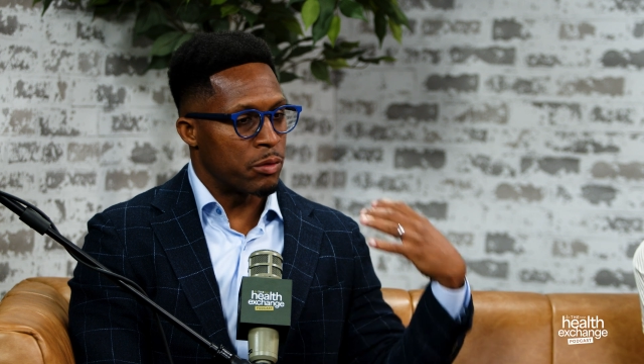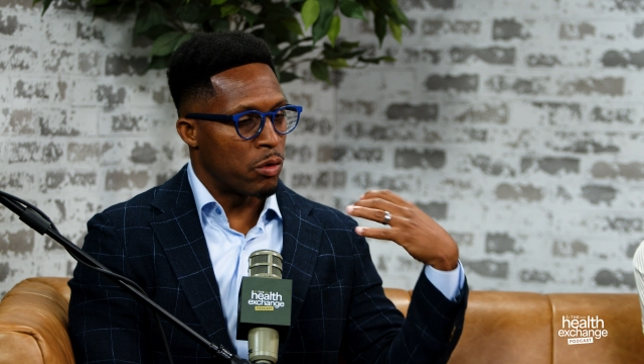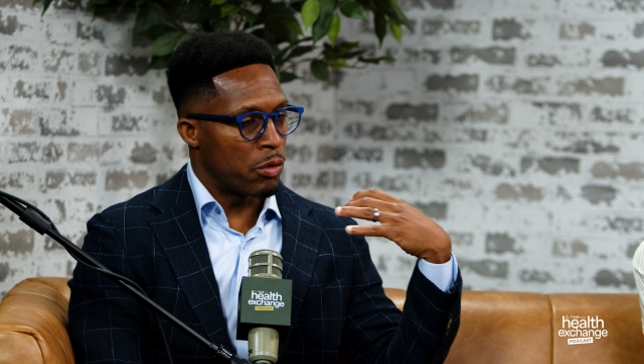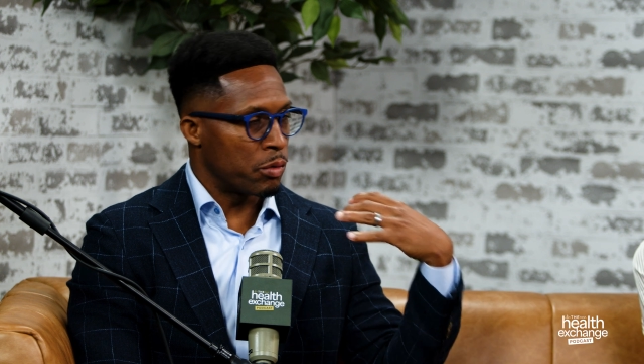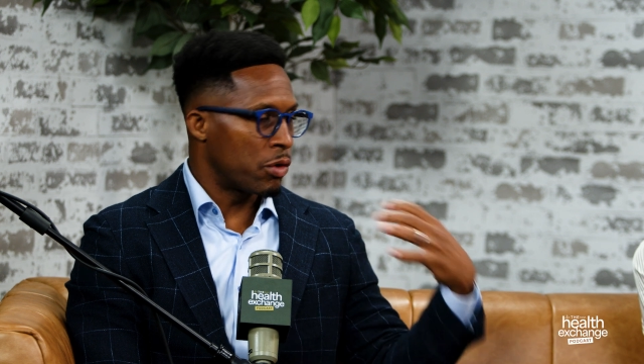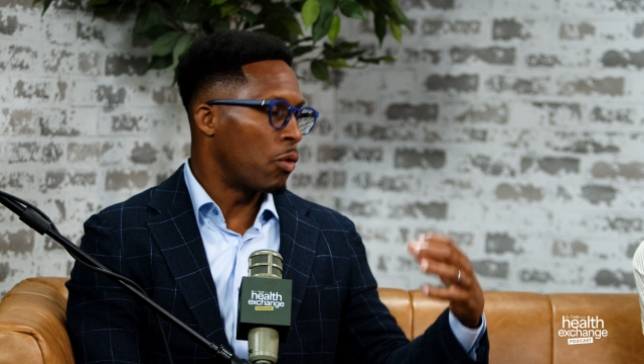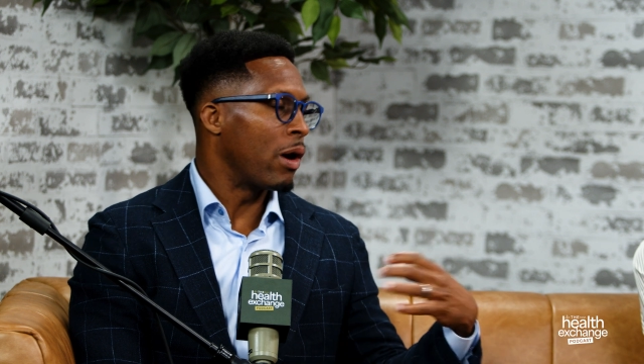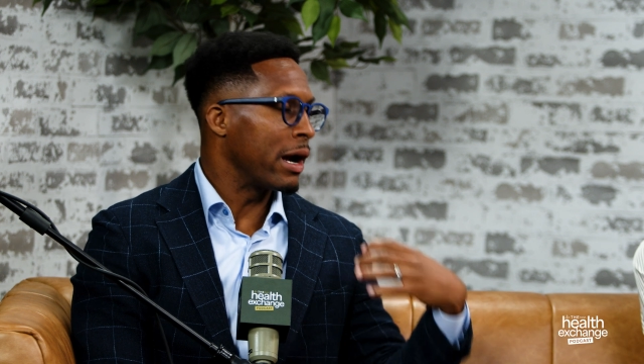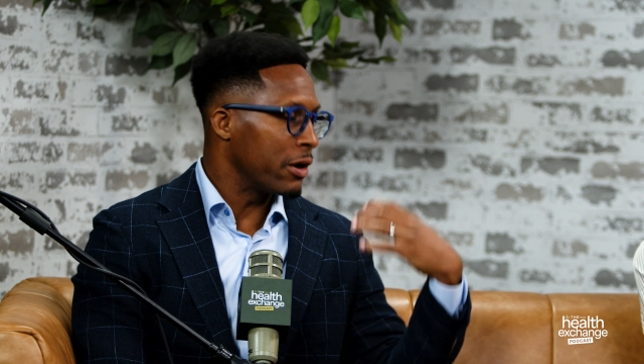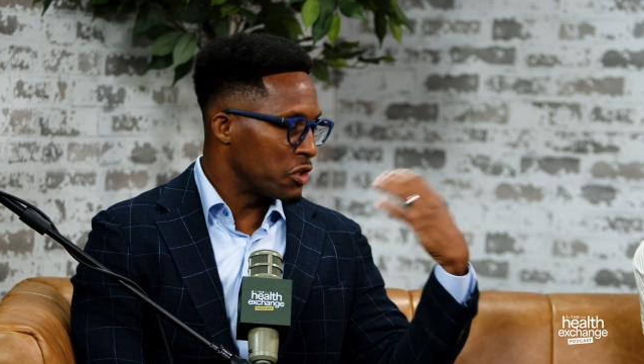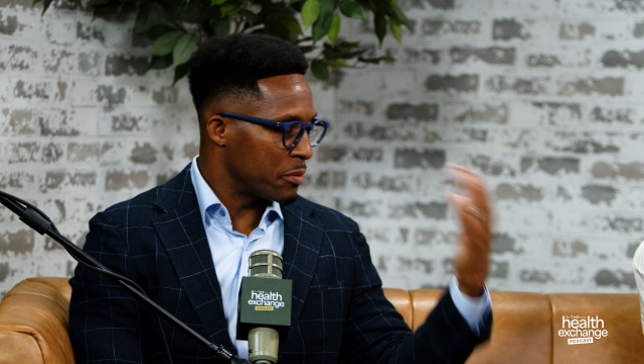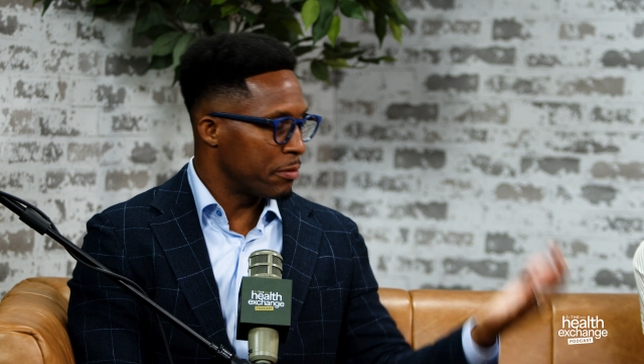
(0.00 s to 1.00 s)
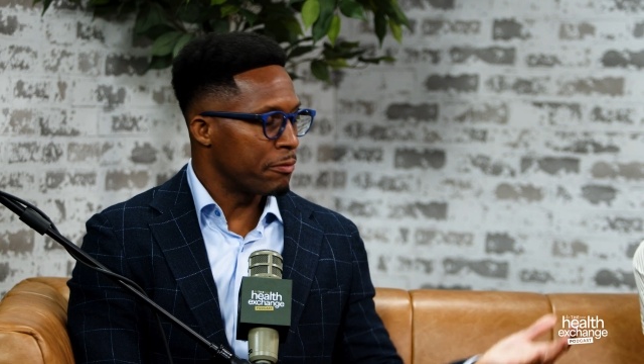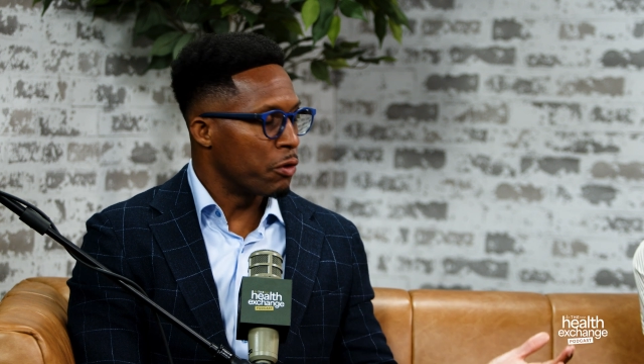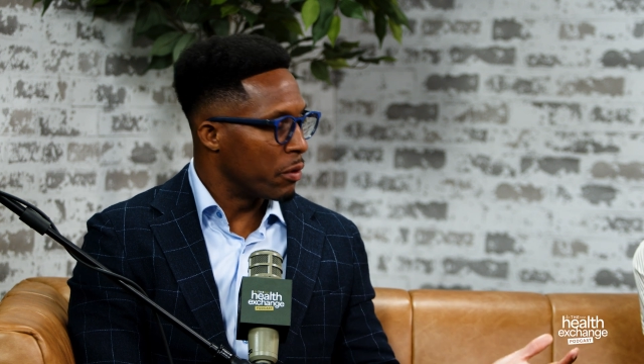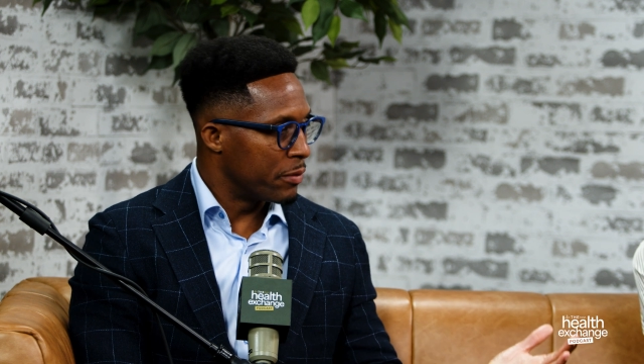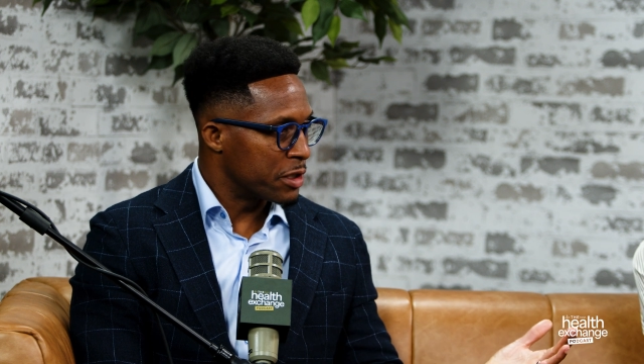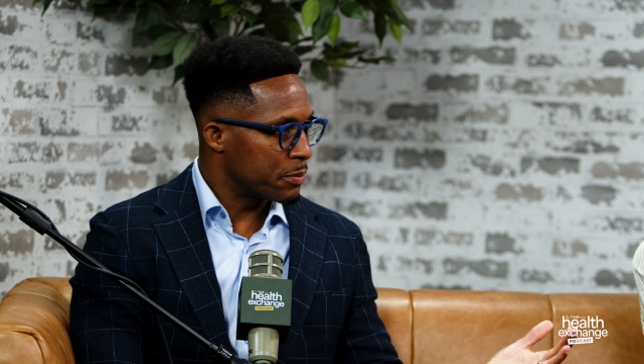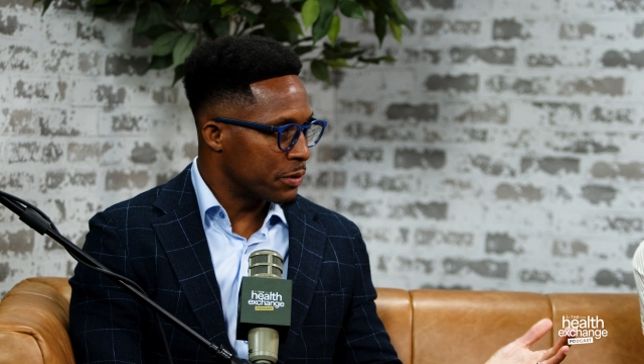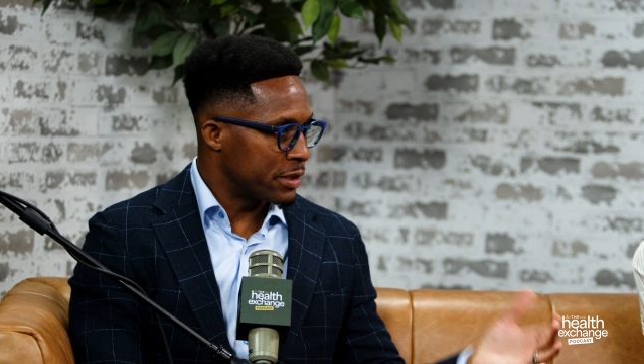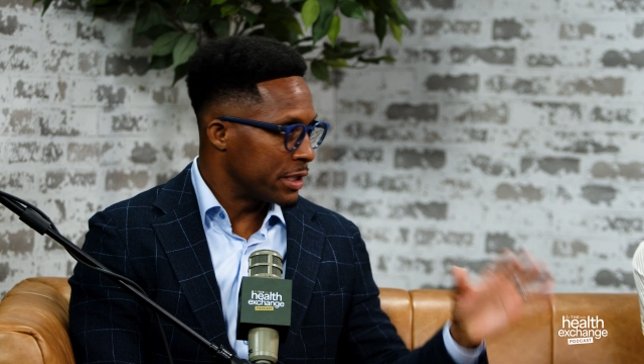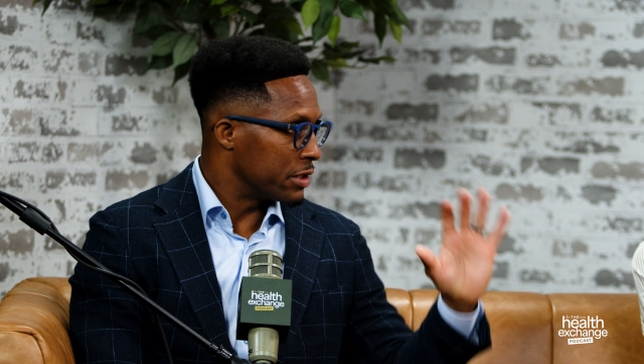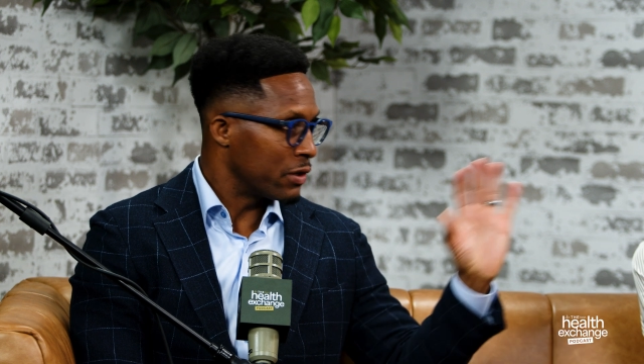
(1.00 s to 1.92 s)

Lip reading: are required to perform this procedure,